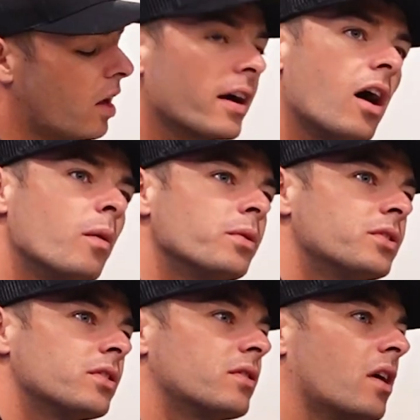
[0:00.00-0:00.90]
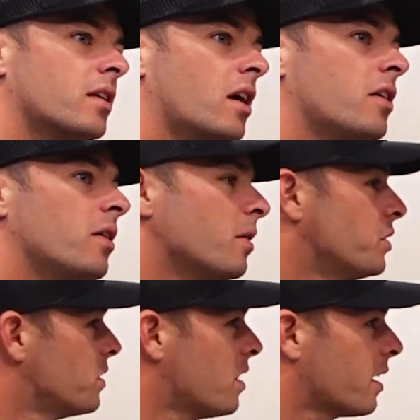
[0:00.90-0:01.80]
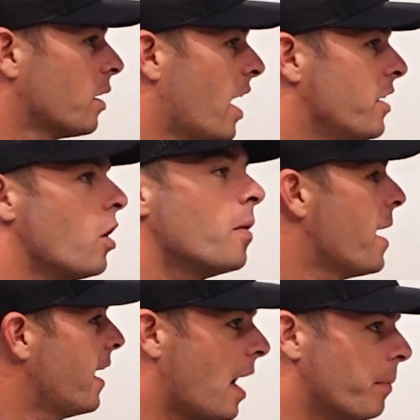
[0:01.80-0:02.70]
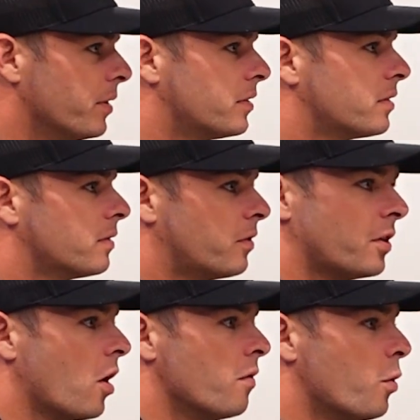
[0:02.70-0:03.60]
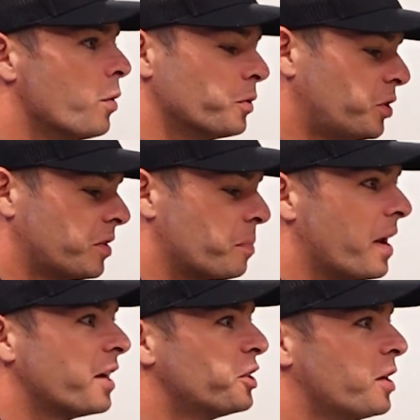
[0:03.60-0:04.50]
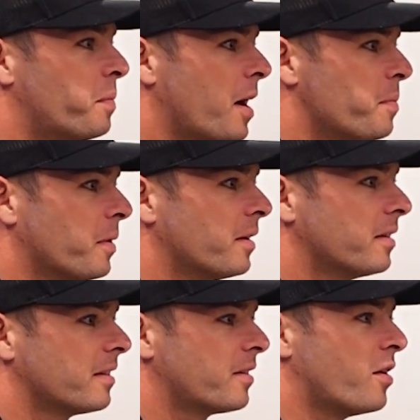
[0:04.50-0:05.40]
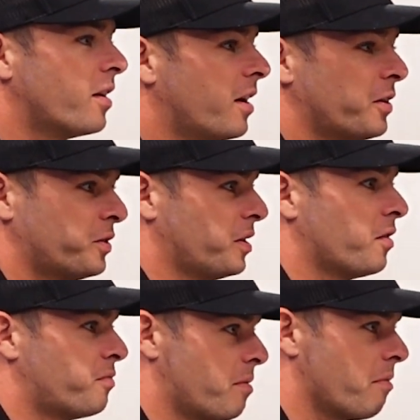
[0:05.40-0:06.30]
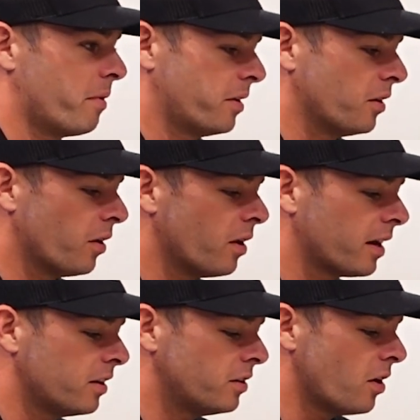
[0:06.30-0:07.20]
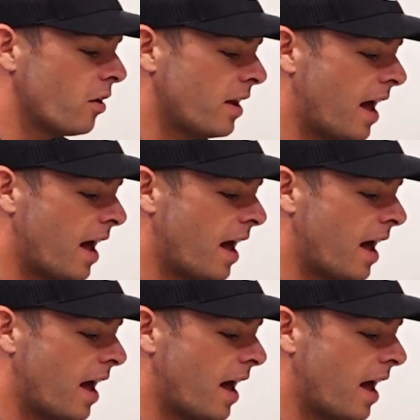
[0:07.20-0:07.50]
like, I was just, I don't know, just like, I had no bad habits for the oval. It was just a blank sheet of paper, kind of like yourself probably, you know, like you don't